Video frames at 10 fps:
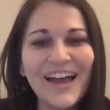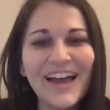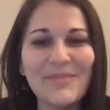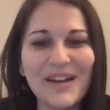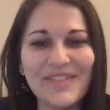
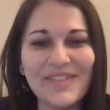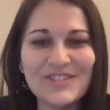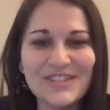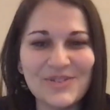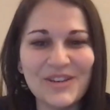and then
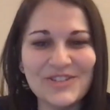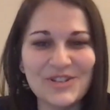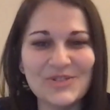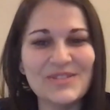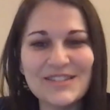to
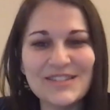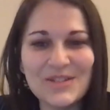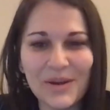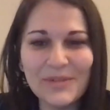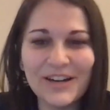introduce us
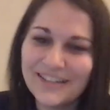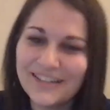to Amir.